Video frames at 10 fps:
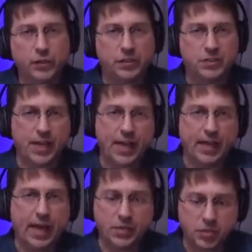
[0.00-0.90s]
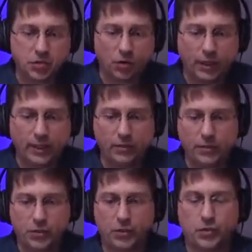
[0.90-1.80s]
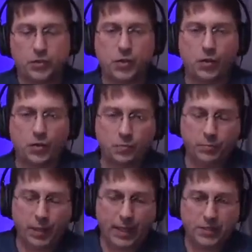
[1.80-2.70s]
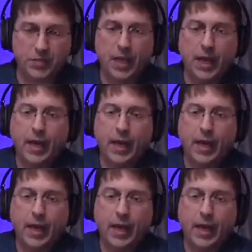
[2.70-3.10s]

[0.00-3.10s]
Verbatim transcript: You can say, hey guys, start here. There's a good starting place.